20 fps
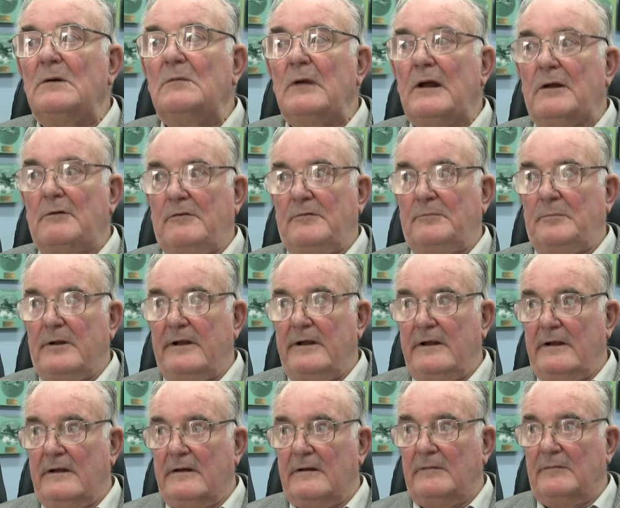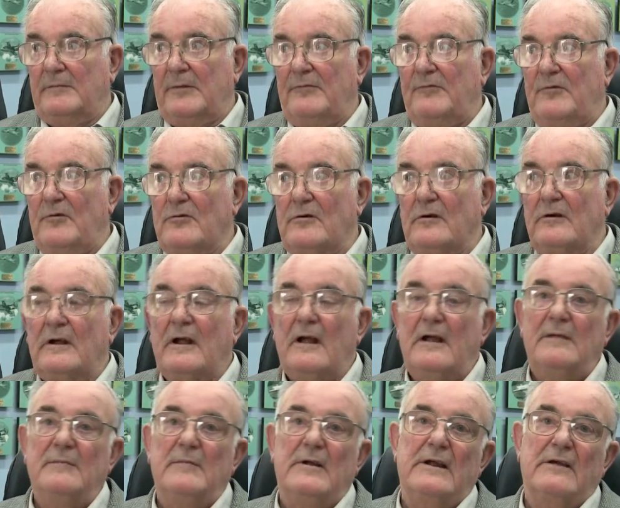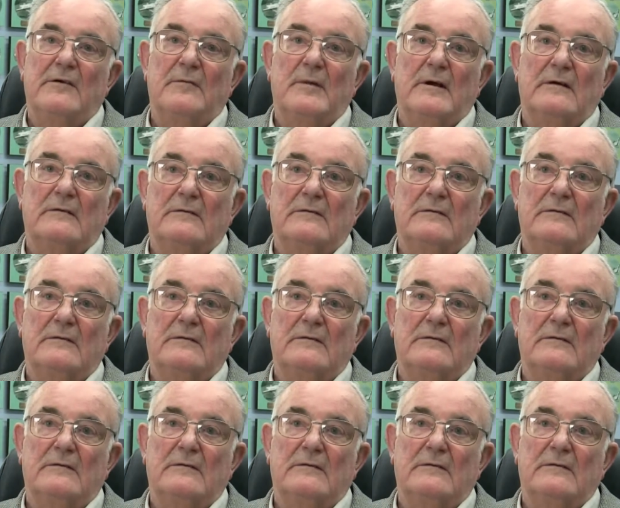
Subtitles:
Well, that would be before I came here.